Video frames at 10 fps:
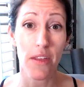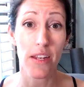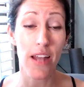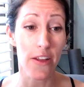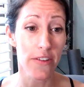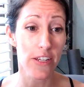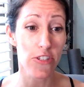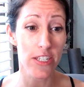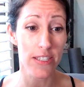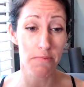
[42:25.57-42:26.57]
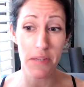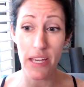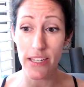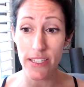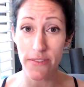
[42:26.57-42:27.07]
not only just
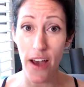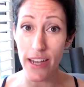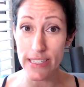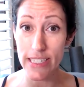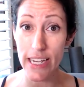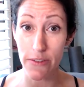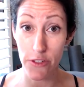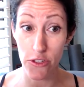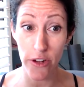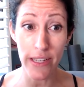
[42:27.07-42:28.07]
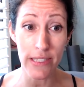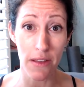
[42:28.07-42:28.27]
because of oxidative stress